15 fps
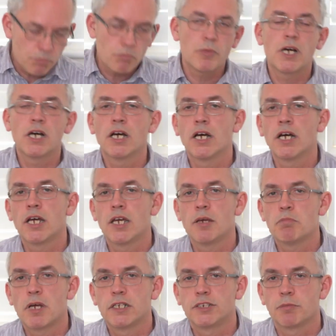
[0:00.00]
my
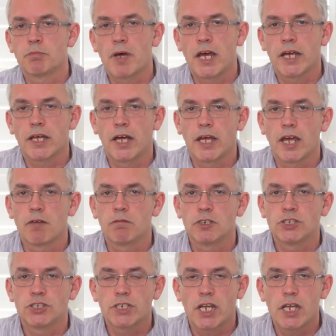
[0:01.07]
magic bag, I have a
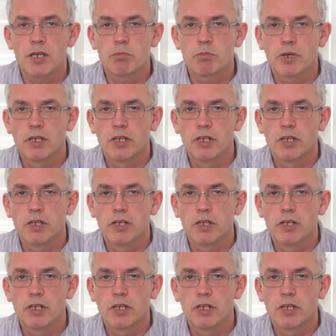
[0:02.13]
shape.